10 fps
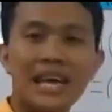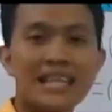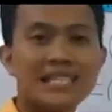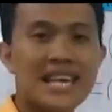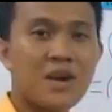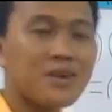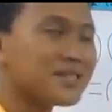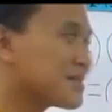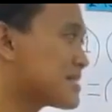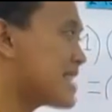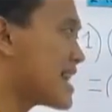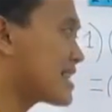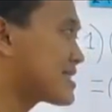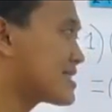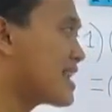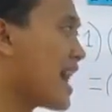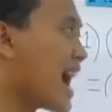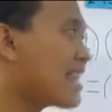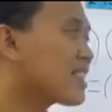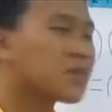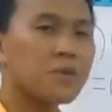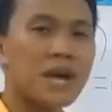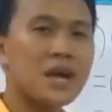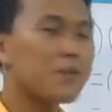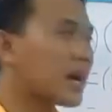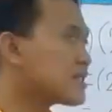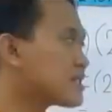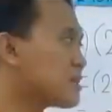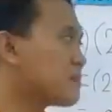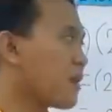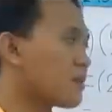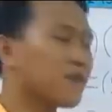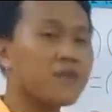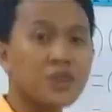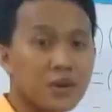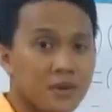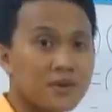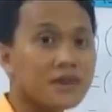is equal to 6. And 3 raised to the power of